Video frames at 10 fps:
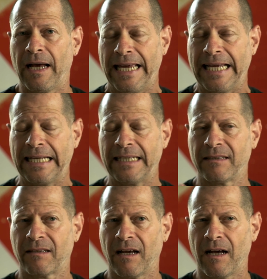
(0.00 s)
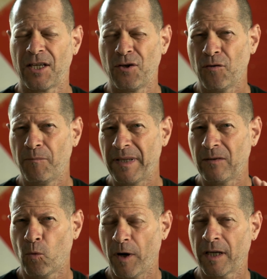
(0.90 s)
And you've
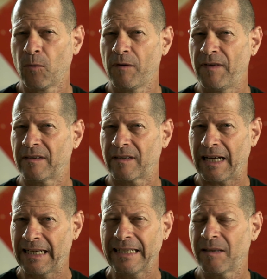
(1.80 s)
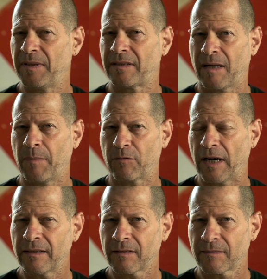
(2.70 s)
been working with it a little bit, am I
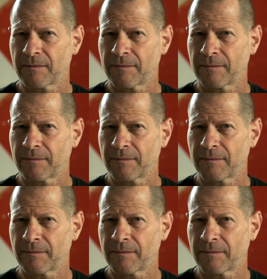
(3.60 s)
right?